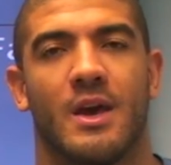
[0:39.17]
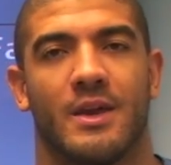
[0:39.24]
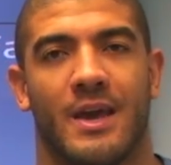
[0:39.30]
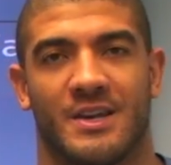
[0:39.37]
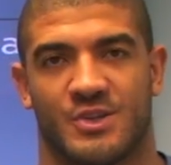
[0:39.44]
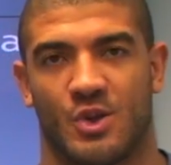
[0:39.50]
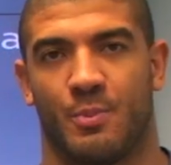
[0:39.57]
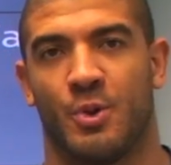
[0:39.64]

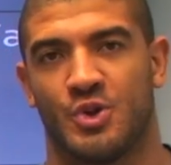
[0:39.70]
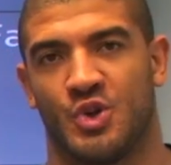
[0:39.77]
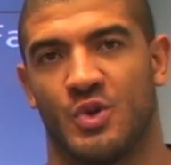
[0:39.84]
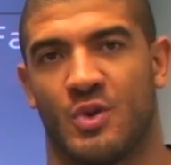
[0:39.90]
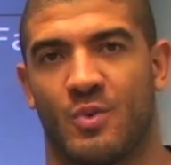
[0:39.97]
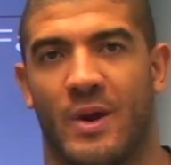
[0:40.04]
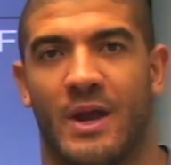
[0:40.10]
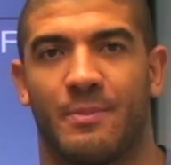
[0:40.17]
Yes, it'll put you
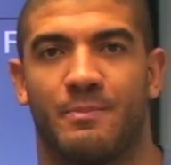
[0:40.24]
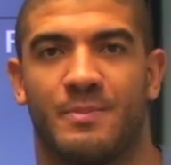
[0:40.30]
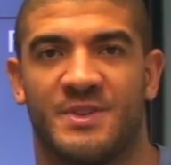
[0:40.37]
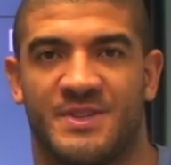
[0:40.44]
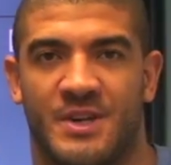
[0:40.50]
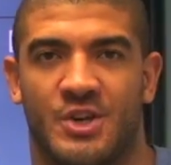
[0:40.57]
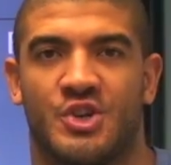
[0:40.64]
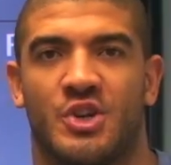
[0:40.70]
in the right
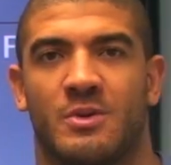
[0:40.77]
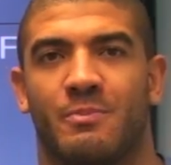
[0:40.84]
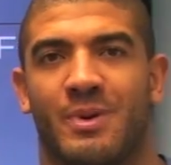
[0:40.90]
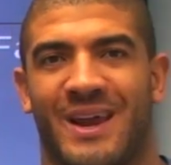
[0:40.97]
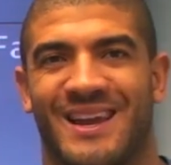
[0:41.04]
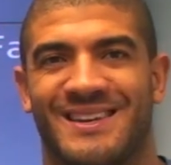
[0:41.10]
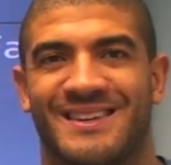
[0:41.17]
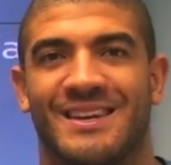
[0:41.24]
position,
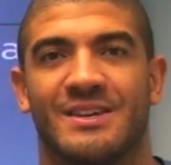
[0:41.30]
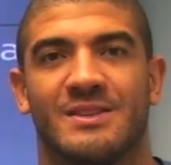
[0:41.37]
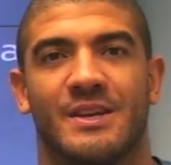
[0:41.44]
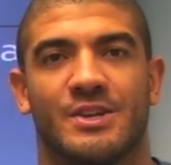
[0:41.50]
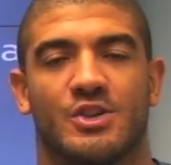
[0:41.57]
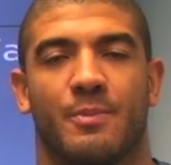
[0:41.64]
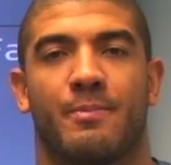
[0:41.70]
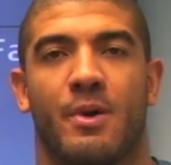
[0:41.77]
but
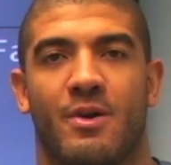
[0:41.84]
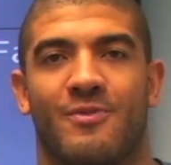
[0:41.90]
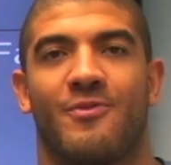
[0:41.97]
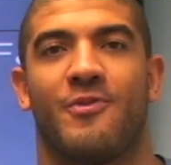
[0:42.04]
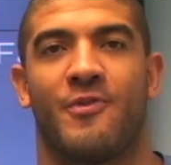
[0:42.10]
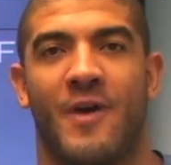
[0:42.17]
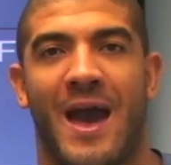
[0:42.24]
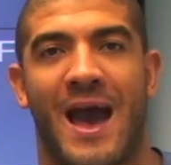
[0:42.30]
ideally to burn
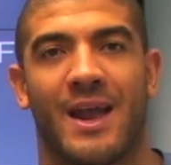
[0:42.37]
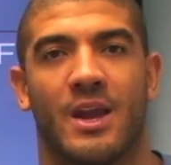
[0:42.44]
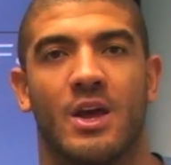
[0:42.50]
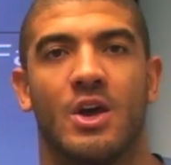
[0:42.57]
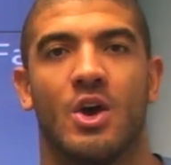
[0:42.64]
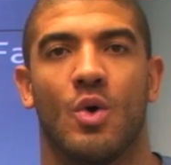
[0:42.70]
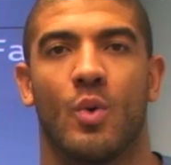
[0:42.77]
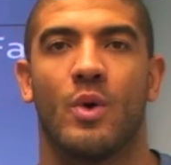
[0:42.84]
fat,
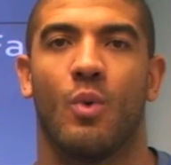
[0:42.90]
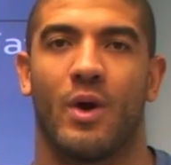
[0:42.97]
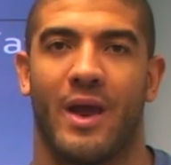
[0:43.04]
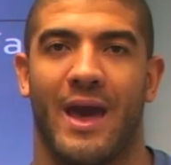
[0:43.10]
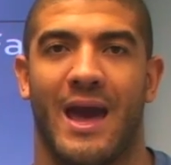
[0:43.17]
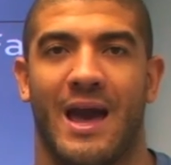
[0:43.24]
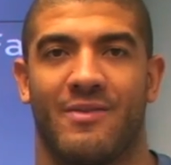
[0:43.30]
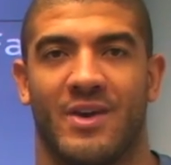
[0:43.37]
we
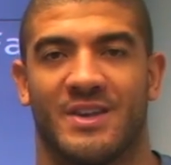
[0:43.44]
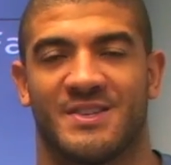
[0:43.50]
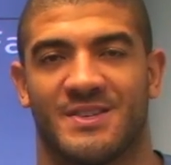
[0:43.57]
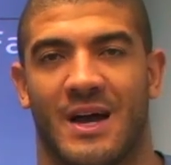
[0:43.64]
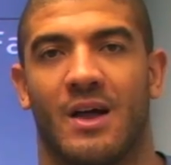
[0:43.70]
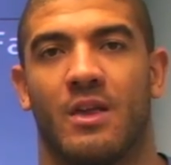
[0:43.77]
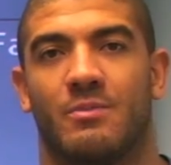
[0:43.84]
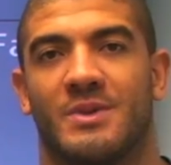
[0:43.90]
want to have a
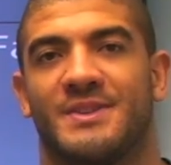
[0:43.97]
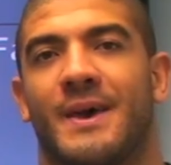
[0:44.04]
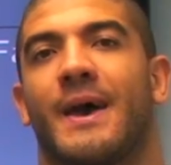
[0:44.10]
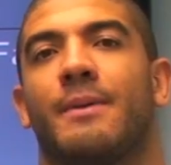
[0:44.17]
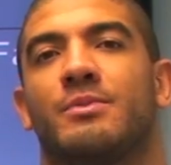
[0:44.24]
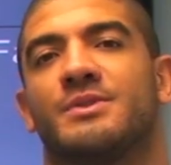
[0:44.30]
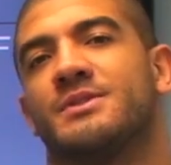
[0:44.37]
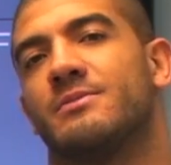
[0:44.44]
solid
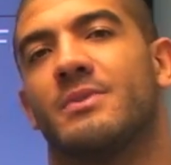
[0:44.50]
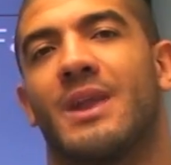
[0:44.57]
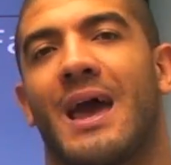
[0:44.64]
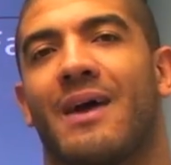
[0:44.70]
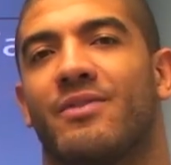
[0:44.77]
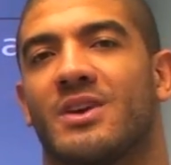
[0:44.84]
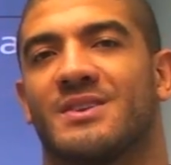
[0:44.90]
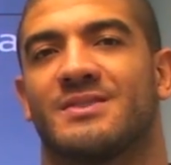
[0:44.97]
metabolism, and
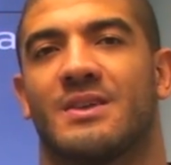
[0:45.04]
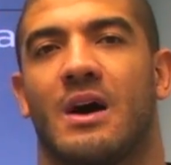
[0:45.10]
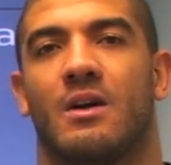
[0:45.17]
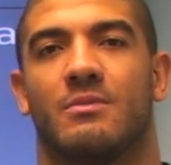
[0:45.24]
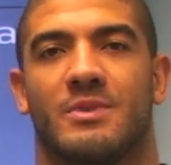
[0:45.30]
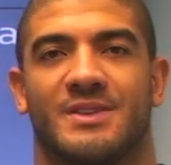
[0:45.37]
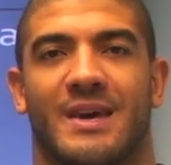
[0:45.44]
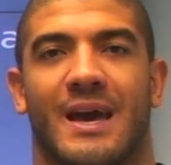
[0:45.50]
having a
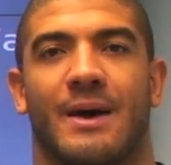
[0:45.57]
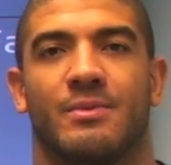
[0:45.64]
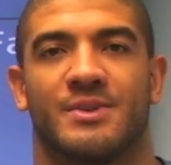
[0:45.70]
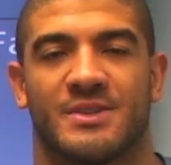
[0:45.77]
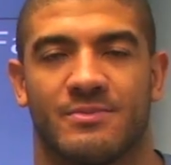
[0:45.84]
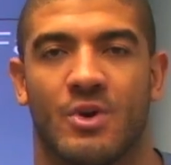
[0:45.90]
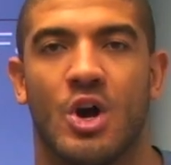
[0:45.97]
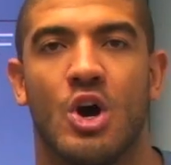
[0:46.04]
solid
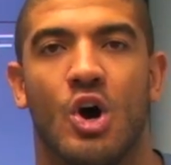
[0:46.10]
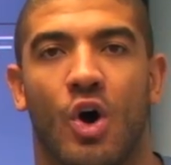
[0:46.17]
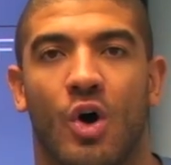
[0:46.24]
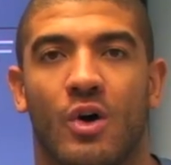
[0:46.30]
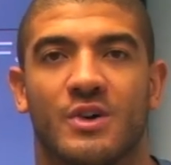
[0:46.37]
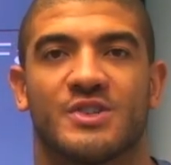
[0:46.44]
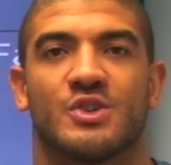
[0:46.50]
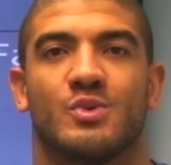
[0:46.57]
metabolism
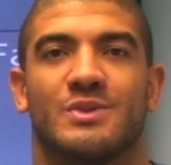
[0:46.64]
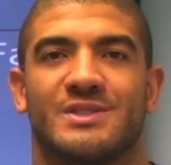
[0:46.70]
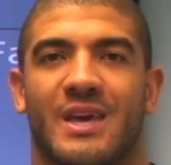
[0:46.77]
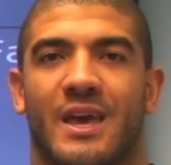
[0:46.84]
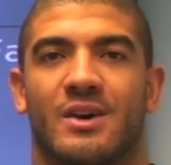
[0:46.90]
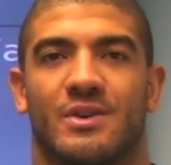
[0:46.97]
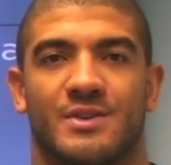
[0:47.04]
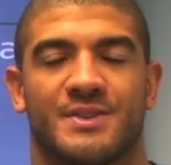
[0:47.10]
also
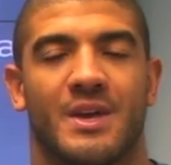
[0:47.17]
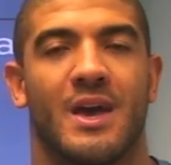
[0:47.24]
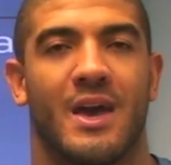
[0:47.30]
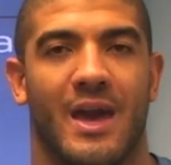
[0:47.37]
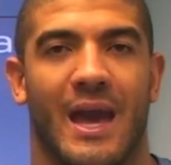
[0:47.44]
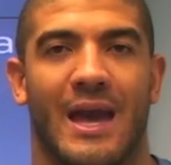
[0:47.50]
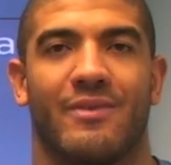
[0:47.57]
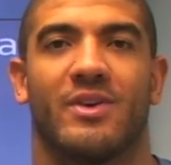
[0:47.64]
entails
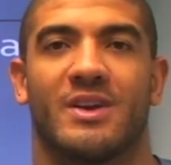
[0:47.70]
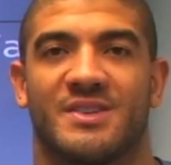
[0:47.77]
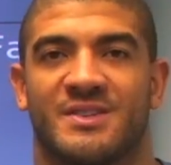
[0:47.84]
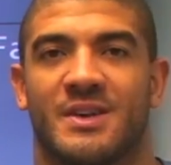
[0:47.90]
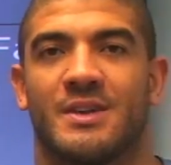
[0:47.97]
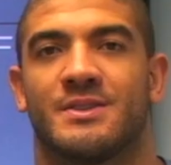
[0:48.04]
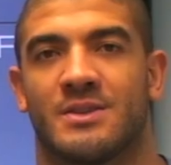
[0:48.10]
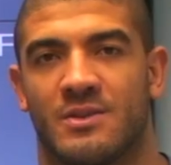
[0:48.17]
having a
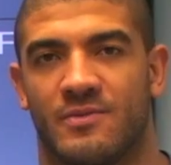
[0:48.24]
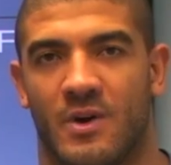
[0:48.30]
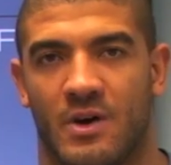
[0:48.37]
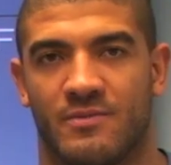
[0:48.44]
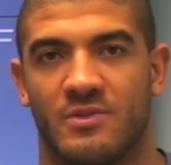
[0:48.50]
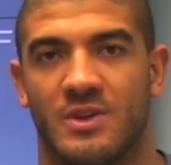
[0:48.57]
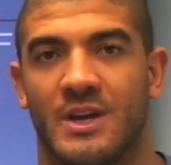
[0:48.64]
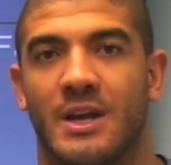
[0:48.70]
sense
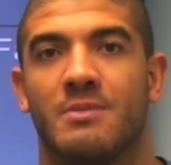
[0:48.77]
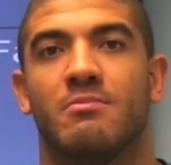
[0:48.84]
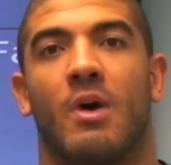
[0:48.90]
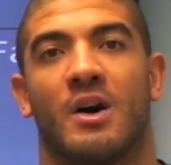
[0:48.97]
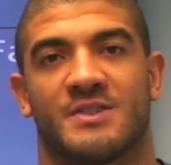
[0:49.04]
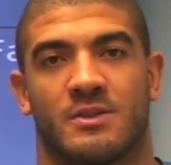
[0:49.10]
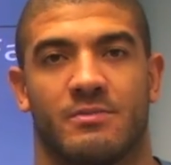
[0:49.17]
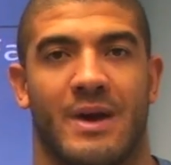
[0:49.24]
of lean
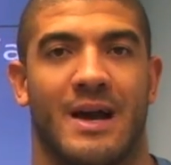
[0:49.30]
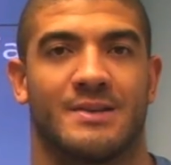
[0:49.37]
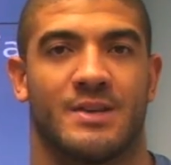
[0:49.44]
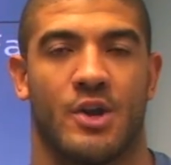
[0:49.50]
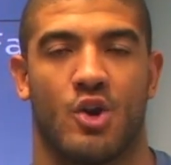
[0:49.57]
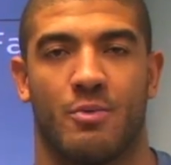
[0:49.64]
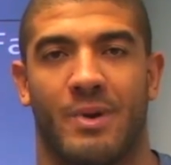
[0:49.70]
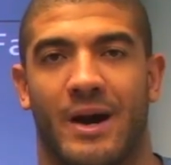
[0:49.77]
muscle
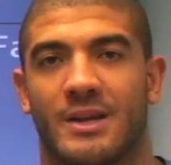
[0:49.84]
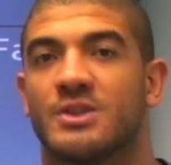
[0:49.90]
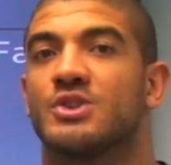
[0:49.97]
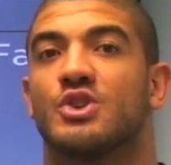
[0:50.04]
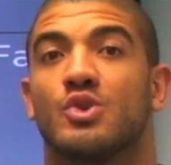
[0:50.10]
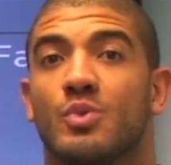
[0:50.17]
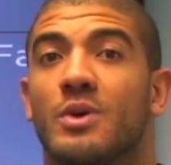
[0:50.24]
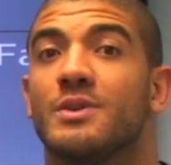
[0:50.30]
mass on your body.
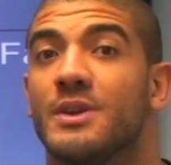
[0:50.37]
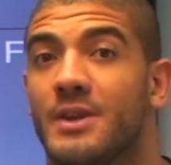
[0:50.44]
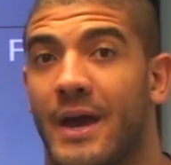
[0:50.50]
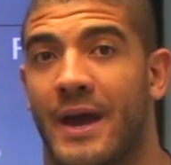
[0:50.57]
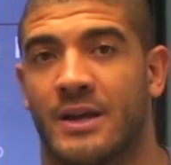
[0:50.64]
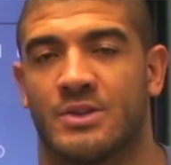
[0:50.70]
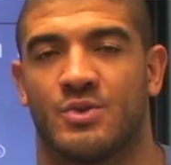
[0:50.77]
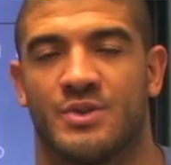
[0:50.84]
So you will need
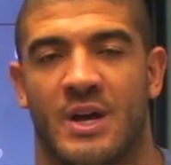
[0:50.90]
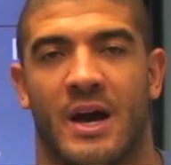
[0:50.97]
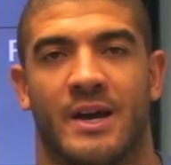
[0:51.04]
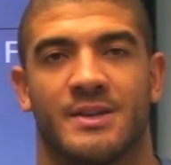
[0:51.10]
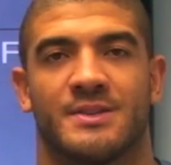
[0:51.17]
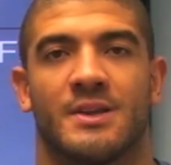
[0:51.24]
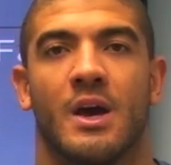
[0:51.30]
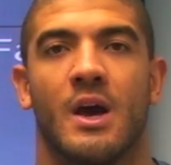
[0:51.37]
to
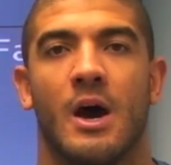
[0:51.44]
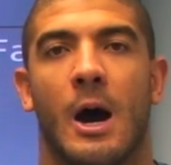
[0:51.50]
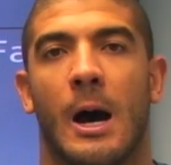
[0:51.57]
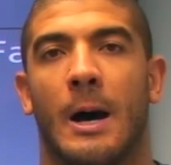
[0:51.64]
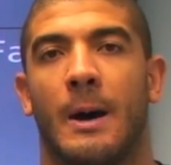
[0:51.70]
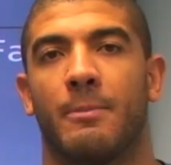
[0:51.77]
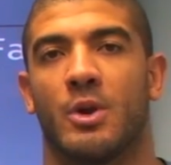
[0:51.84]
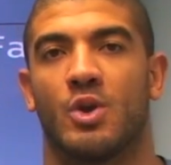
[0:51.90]
exercise
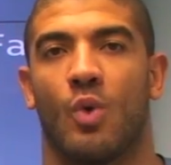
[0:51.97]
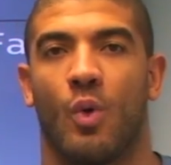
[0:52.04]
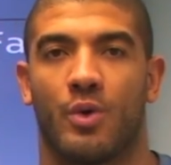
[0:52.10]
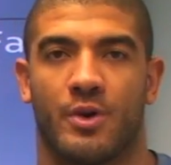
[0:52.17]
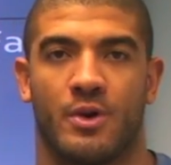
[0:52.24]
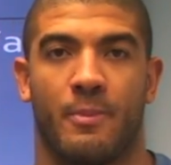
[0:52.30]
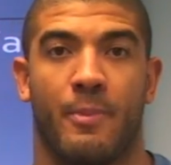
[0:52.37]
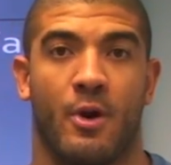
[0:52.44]
in
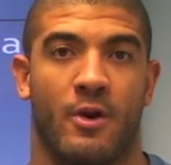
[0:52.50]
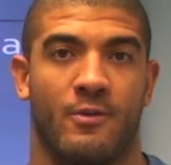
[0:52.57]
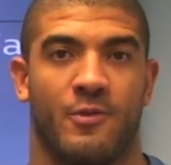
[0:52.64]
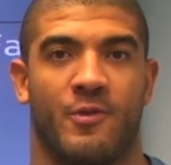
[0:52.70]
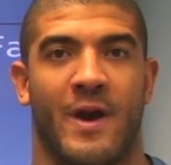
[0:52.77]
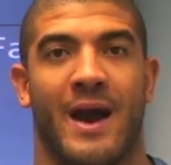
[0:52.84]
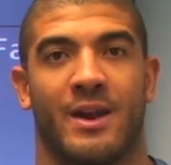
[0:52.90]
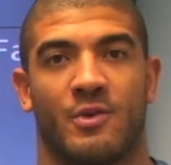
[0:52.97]
order to burn
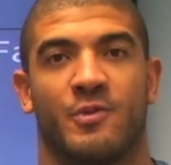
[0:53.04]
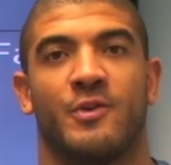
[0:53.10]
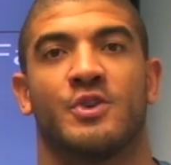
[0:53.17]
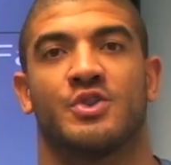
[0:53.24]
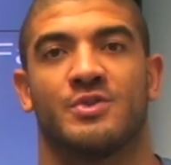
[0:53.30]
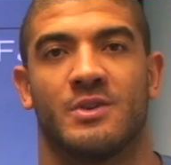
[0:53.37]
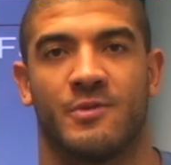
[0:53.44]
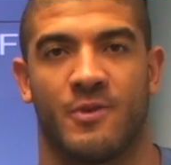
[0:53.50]
fat
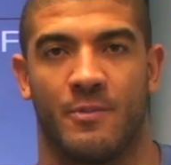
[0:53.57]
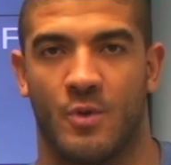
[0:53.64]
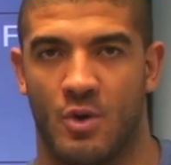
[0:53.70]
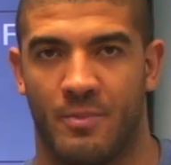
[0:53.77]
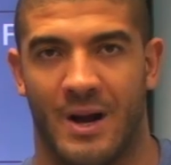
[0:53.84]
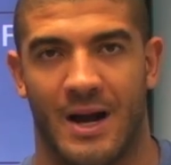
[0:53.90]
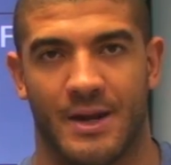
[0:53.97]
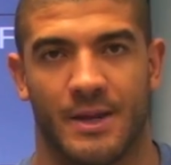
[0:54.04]
efficiently from
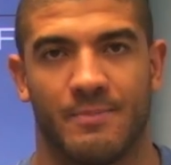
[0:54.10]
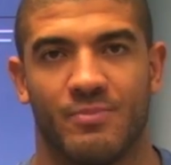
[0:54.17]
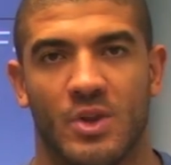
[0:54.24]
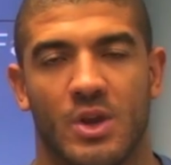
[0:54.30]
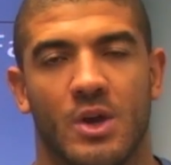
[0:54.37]
your body.